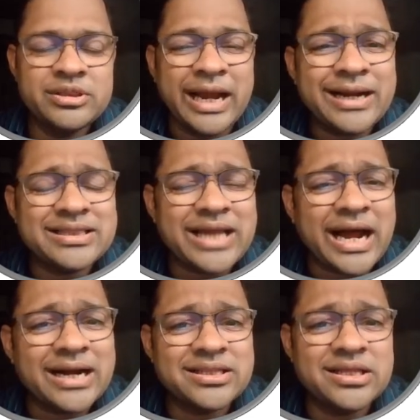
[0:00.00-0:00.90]

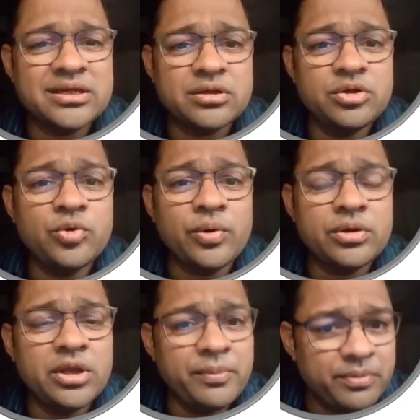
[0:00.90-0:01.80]
That thing,
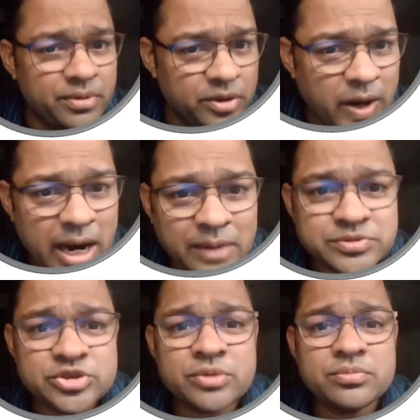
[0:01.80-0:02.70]
if you
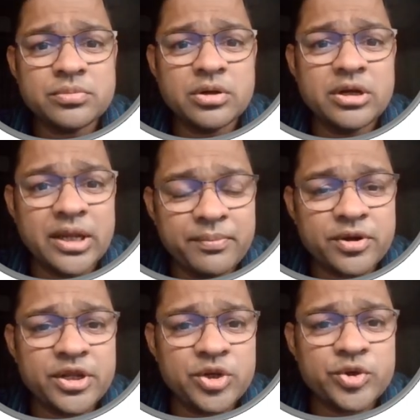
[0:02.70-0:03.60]
have some
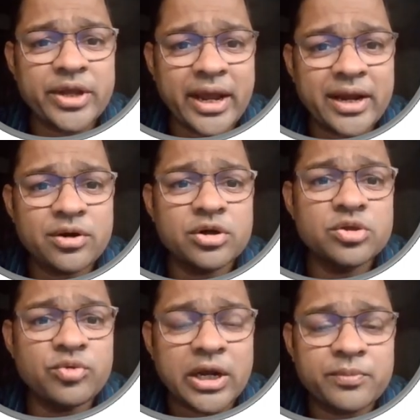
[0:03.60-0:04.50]
labor in your hand or
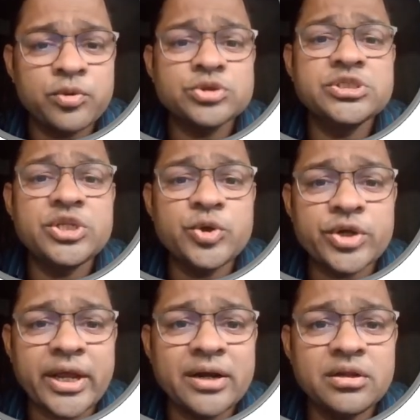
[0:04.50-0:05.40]
the workforce in
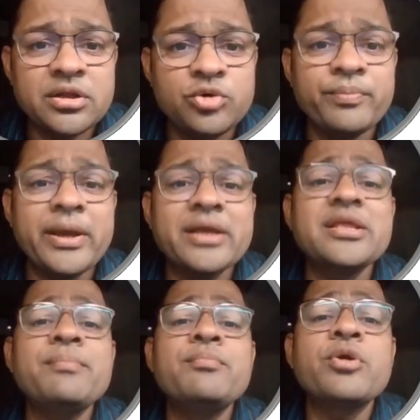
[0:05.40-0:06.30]
your hand, you
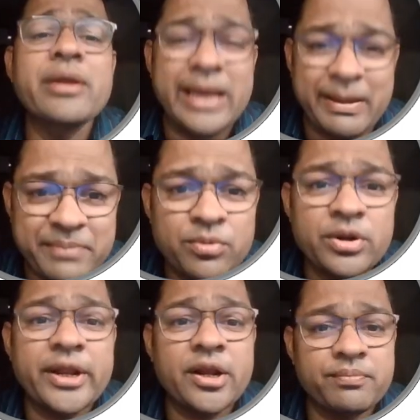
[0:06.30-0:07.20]
make them more
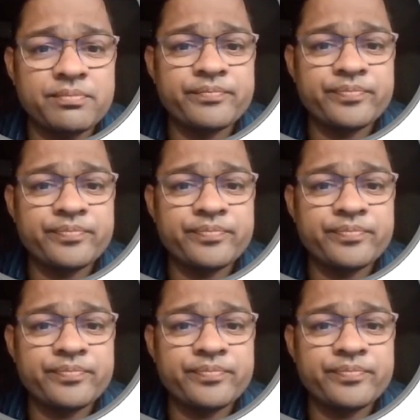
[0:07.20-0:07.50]
capable enough.